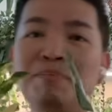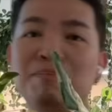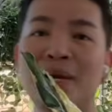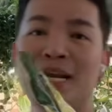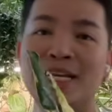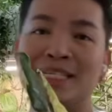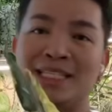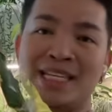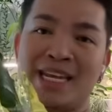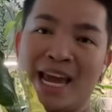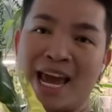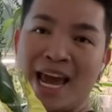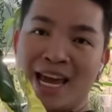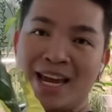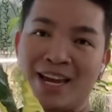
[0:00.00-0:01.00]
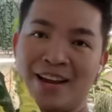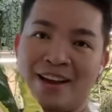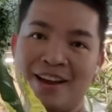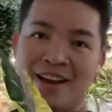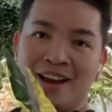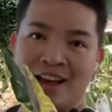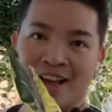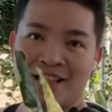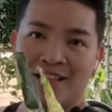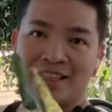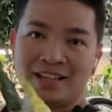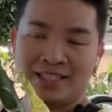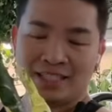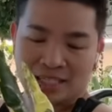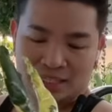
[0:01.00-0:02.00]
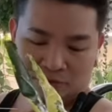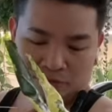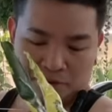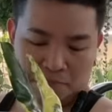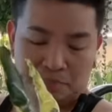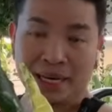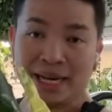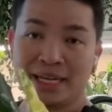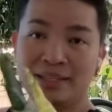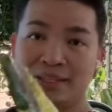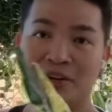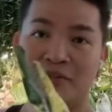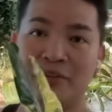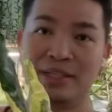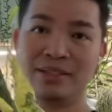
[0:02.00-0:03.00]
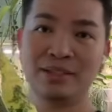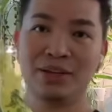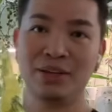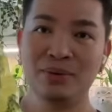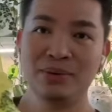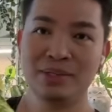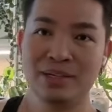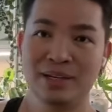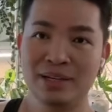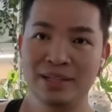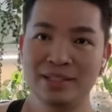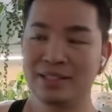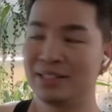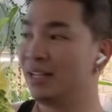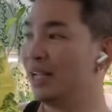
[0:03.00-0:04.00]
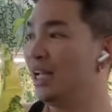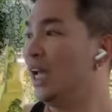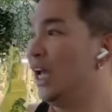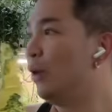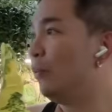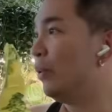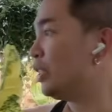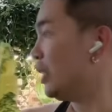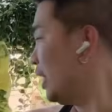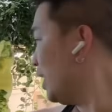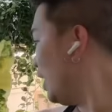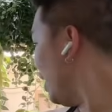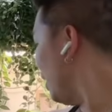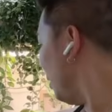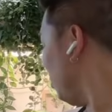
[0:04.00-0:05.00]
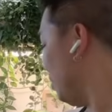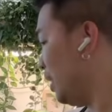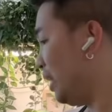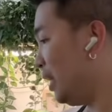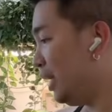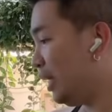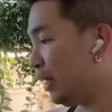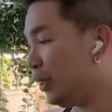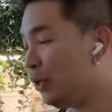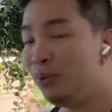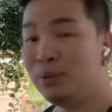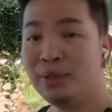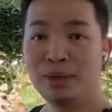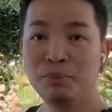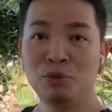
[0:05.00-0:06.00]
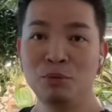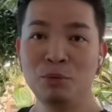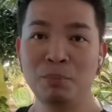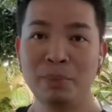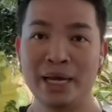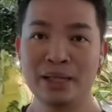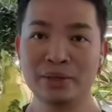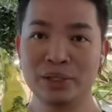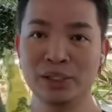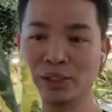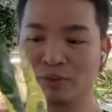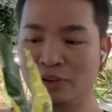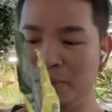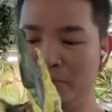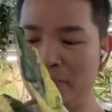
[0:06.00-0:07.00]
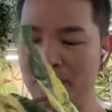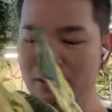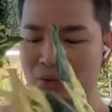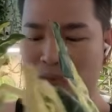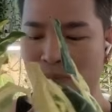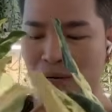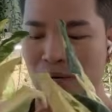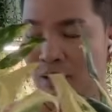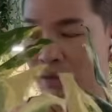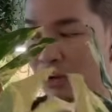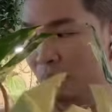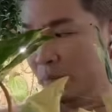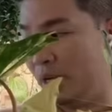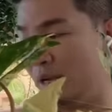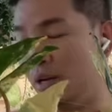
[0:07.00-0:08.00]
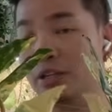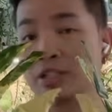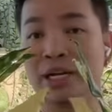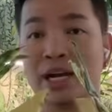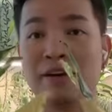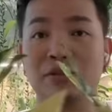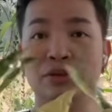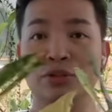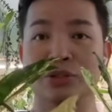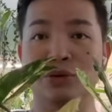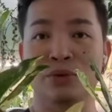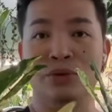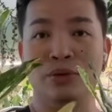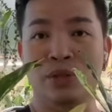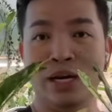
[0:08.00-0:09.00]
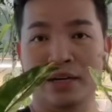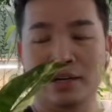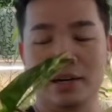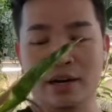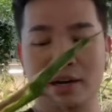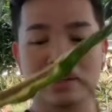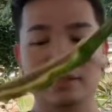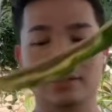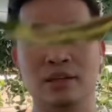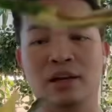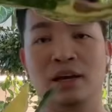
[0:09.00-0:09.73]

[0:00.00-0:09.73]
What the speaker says: billetier. This is from Plenty of Excuses, which I get my cute Labubu planters from as well. Oh my gosh, I have to show you that, guys.